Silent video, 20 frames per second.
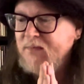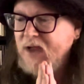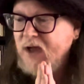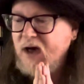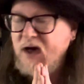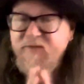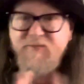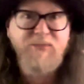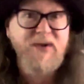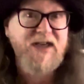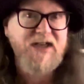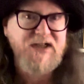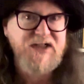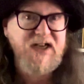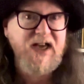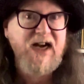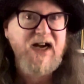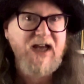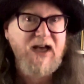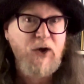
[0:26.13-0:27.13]
I've picked
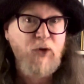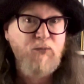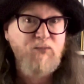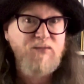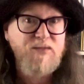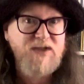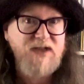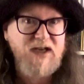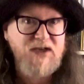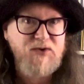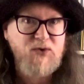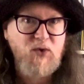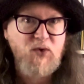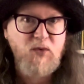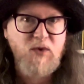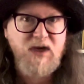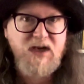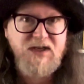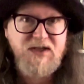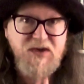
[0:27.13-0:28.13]
ten albums as
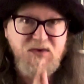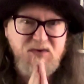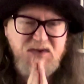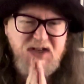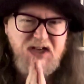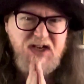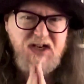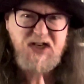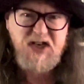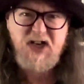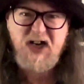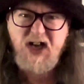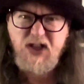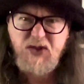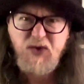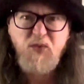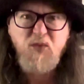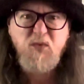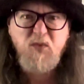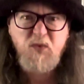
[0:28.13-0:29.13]
always. It was
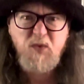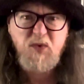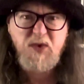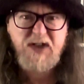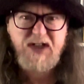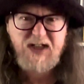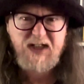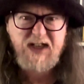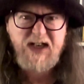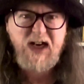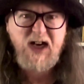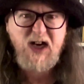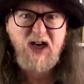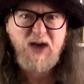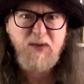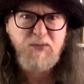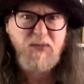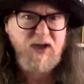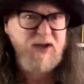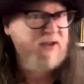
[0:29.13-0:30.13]
another really
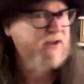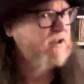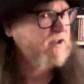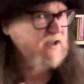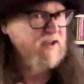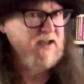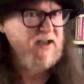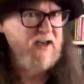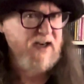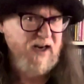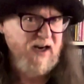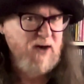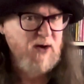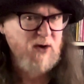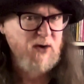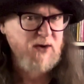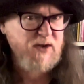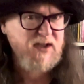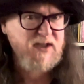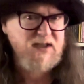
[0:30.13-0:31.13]
hard month to
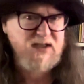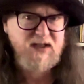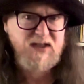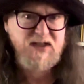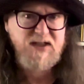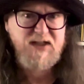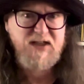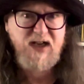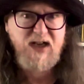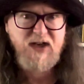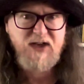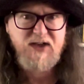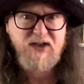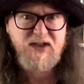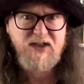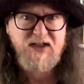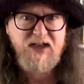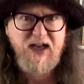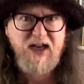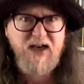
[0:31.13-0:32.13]
narrow this list down to
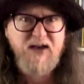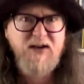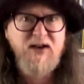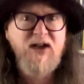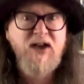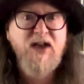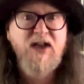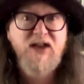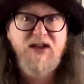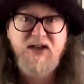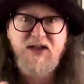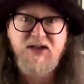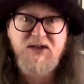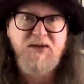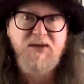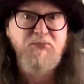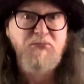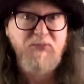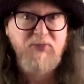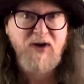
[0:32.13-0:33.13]
ten. There's
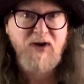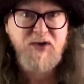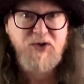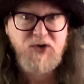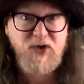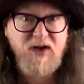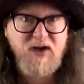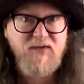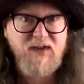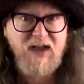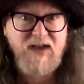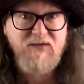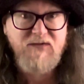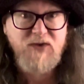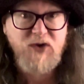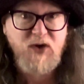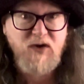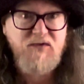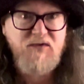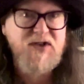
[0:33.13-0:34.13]
a bunch I've
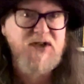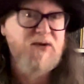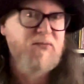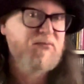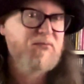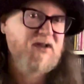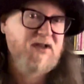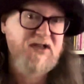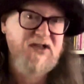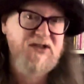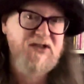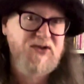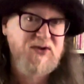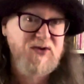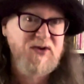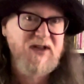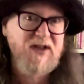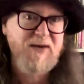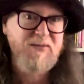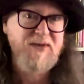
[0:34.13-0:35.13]
left off, so please
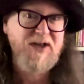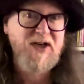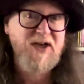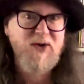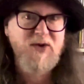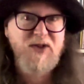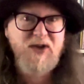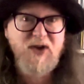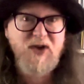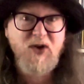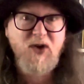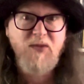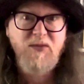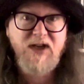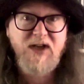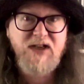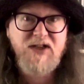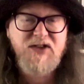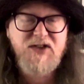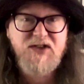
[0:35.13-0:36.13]
do let me know in the
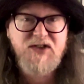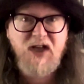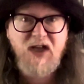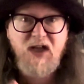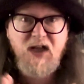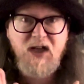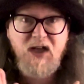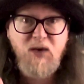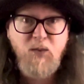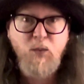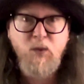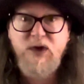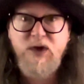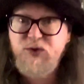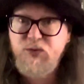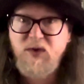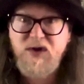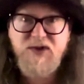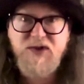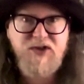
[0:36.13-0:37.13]
comments
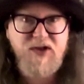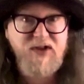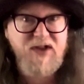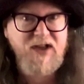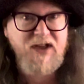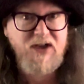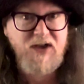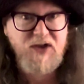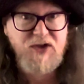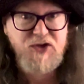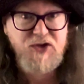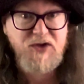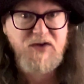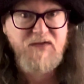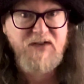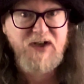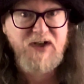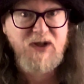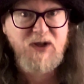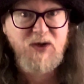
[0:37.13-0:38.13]
which ones you think I should
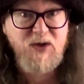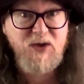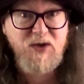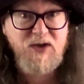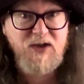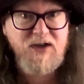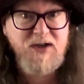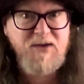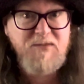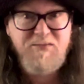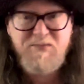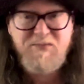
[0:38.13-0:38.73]
have included,